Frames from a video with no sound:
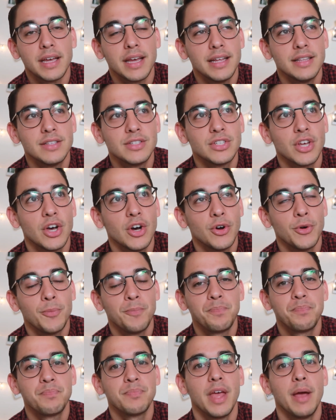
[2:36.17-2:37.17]
And so
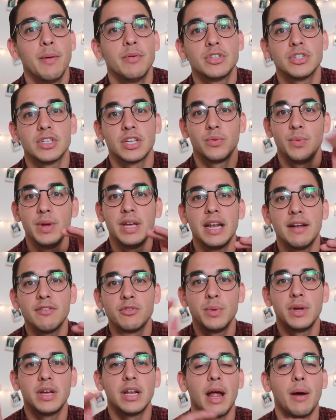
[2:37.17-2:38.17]
it was just like weekend after
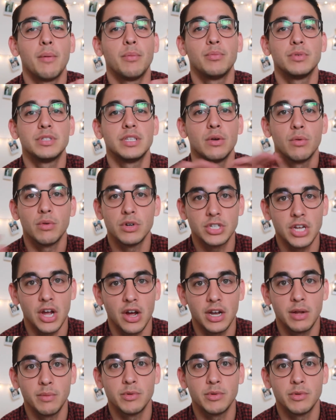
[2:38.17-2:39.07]
weekend, I was in Orange County,